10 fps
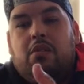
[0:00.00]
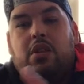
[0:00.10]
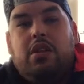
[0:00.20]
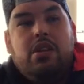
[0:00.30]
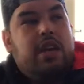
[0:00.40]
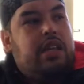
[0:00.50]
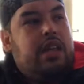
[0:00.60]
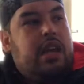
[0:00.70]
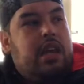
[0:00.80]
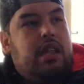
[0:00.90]
where do you get
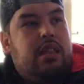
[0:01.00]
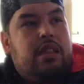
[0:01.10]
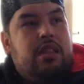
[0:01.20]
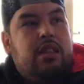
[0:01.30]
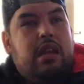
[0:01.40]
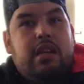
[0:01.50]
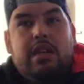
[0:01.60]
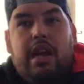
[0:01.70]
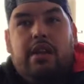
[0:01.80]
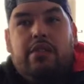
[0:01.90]
that
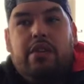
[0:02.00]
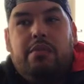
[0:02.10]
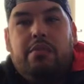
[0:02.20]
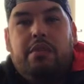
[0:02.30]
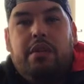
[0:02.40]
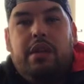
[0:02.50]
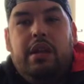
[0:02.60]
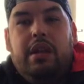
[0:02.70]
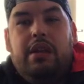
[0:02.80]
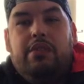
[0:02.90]
jacket from
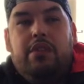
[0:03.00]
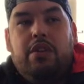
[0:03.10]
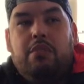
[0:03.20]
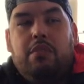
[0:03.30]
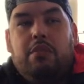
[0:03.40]
for your